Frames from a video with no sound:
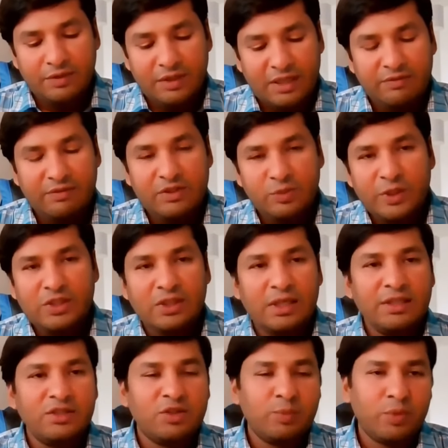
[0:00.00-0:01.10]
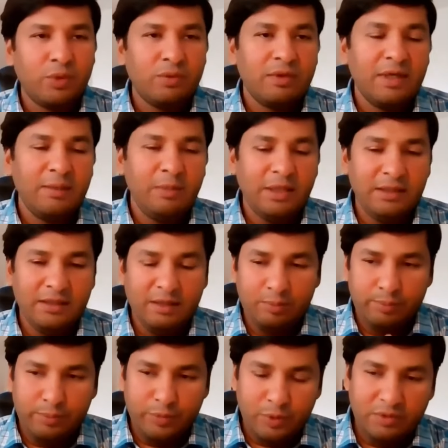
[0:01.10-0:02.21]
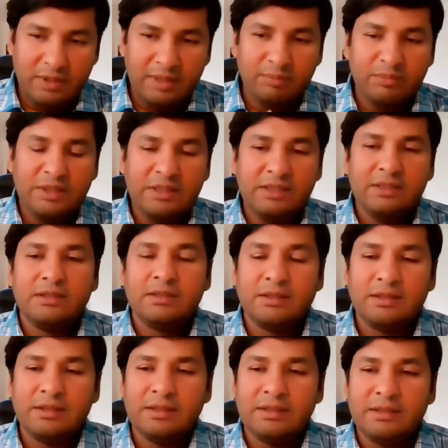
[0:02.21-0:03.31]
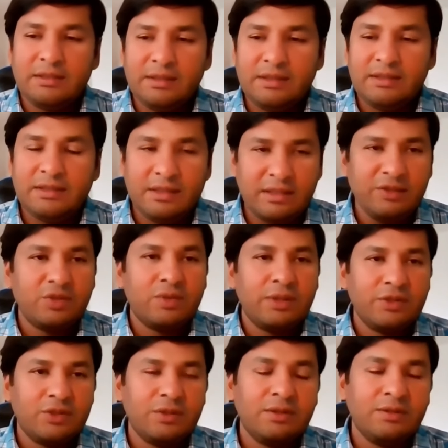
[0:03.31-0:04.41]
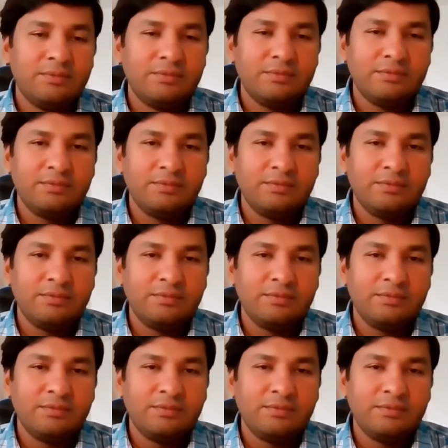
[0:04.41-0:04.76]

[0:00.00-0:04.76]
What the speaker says: we have a specialized program, and the program needs a certain structure